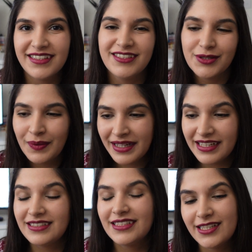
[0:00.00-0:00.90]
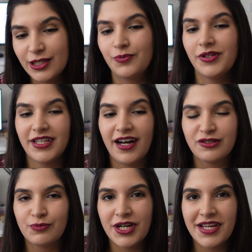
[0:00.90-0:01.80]
It's sweet, it's a little bit
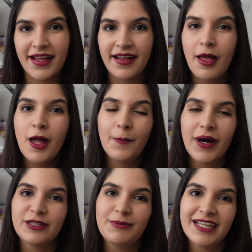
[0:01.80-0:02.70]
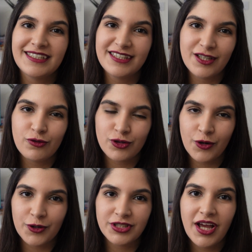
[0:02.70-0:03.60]
heartbreaking, but because it's so
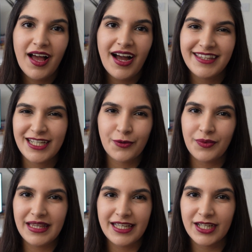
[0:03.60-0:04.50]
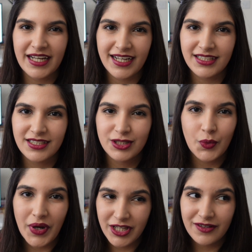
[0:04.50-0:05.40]
short, I didn't really connect
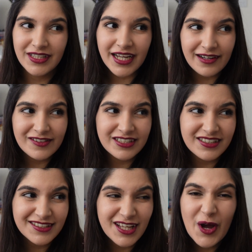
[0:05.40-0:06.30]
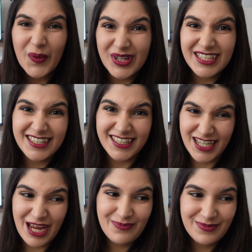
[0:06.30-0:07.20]
to any of the characters, which is a
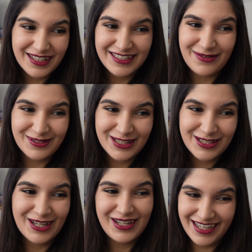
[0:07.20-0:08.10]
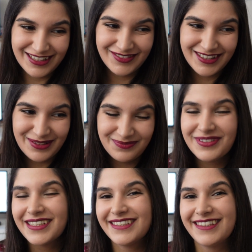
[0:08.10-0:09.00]
shame because I wanted to connect with them,
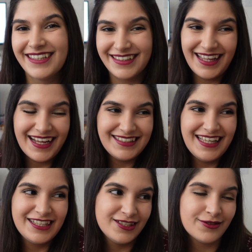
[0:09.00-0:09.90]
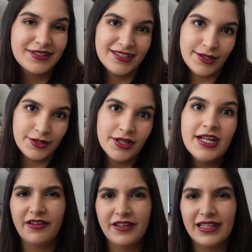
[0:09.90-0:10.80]
because like I said, the story is good.
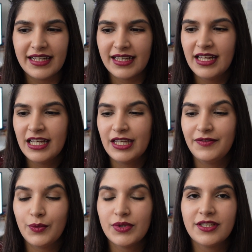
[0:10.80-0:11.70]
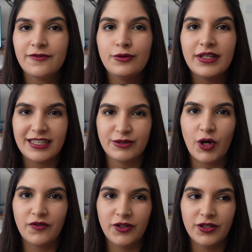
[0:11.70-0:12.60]
I feel like if it was a full-length
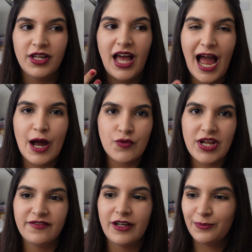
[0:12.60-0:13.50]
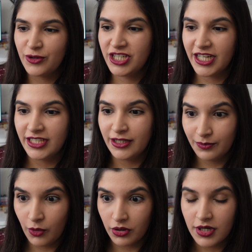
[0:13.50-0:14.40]
novel, I would have appreciated it
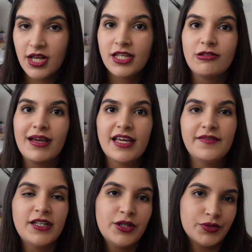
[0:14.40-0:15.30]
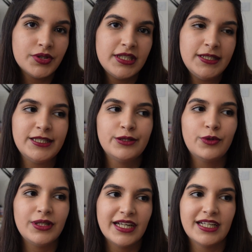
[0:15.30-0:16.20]
more. So I gave it a 3. It's
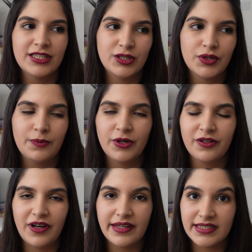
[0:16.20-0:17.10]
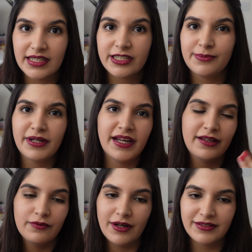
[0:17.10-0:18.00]
more like a 3.5 stars, but I
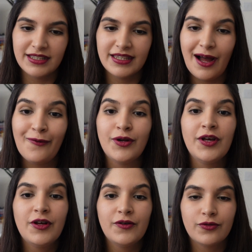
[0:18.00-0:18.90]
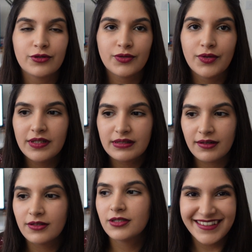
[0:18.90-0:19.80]
rounded down for 3
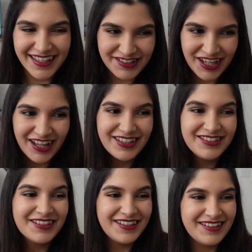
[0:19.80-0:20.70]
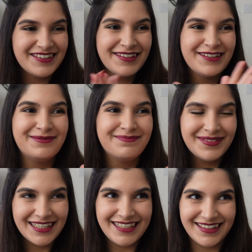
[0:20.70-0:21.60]
stars. That challenge is
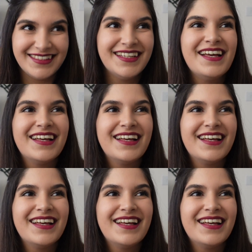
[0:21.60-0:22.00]
complete.